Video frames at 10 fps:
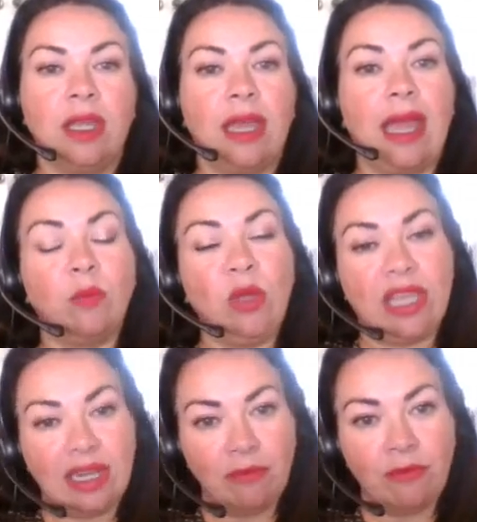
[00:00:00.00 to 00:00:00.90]
And we
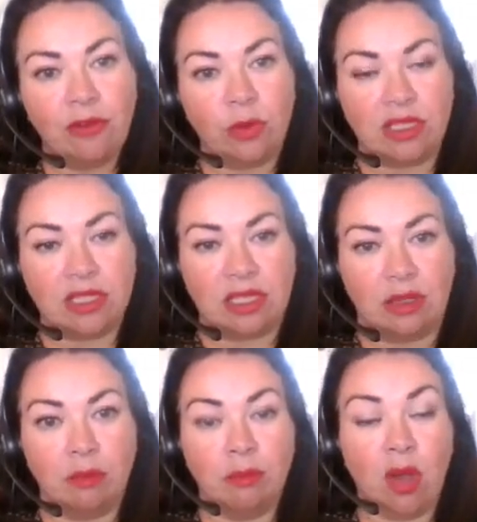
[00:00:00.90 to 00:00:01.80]
can influence
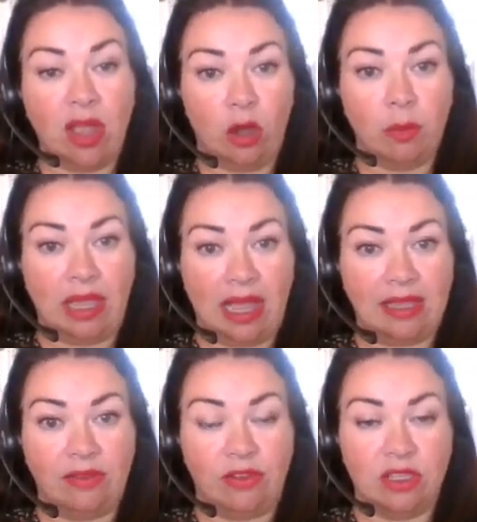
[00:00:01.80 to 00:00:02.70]
them by our
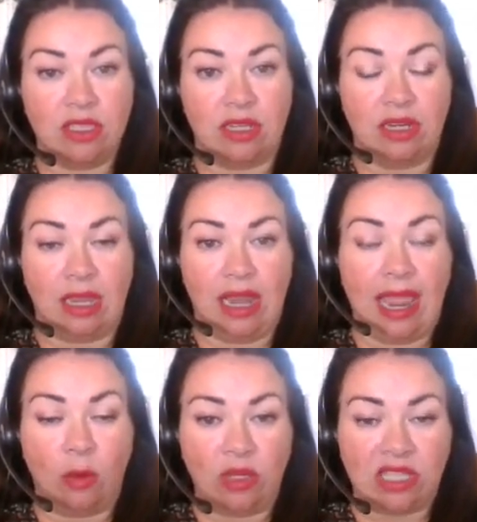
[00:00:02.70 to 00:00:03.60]
behaviours and
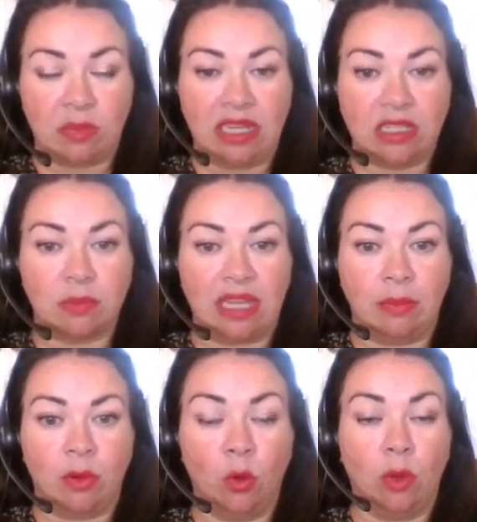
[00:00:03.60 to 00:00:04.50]
how we speak to
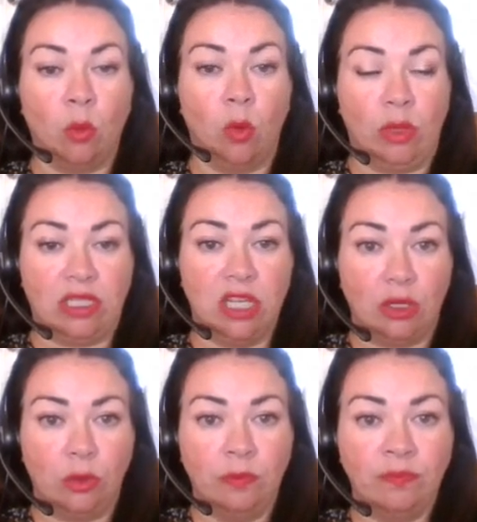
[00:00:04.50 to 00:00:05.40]
people and what we
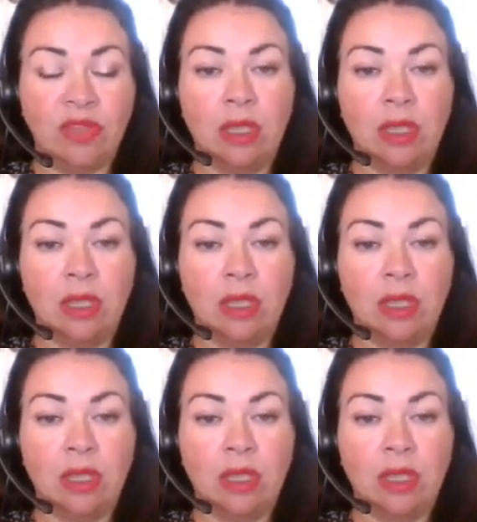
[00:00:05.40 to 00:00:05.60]
do.